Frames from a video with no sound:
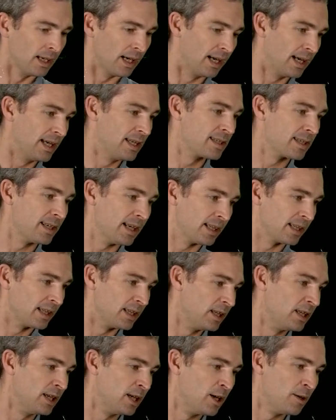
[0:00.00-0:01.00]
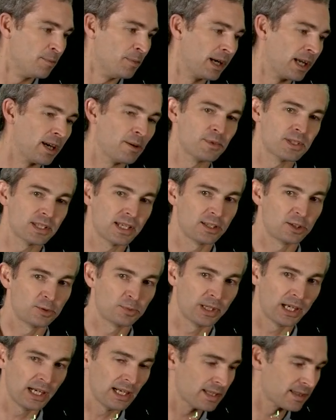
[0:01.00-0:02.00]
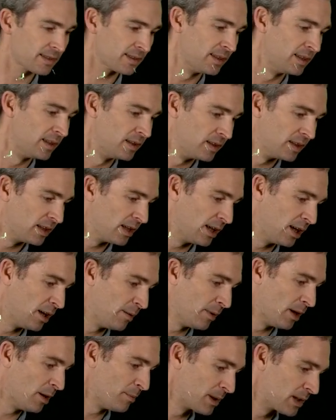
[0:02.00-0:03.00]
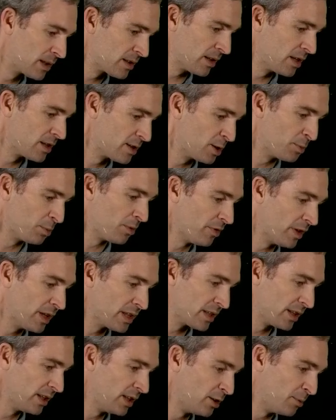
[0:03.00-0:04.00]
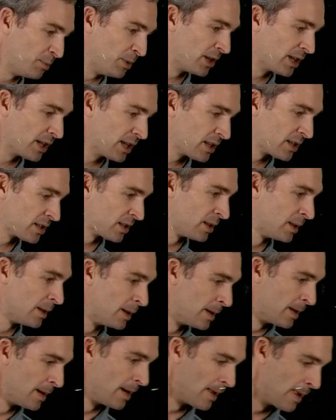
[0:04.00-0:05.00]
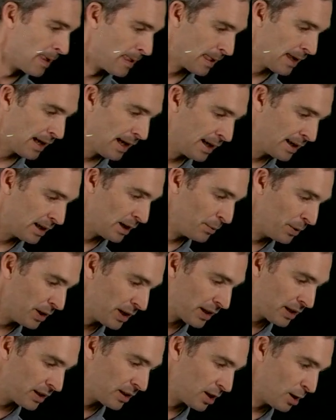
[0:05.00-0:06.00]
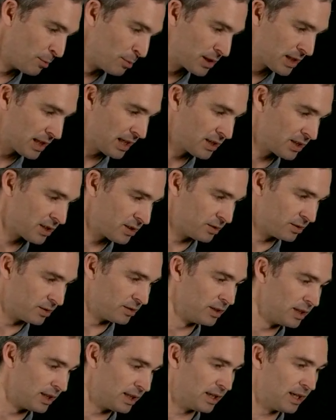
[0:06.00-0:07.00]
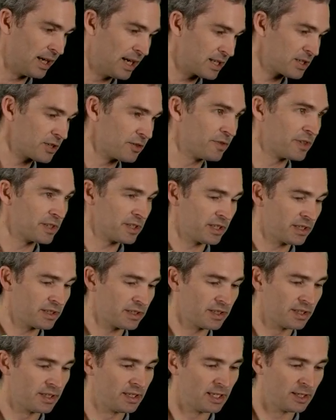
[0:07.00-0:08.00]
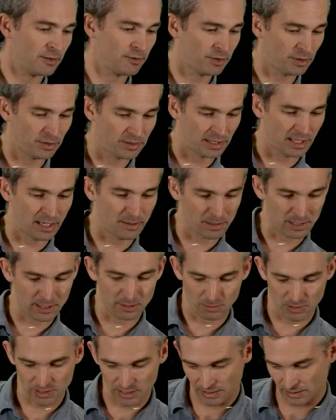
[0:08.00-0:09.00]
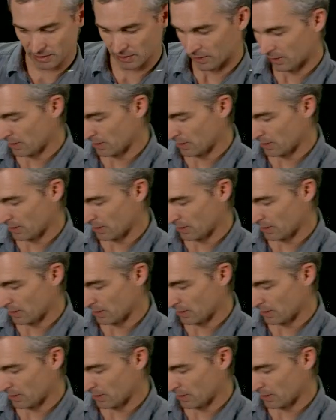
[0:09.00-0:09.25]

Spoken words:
Incidentally, my name's Daniel Price. I'm an associate professor here at Monash, and I work in computational astrophysics, in fluid dynamics in particular.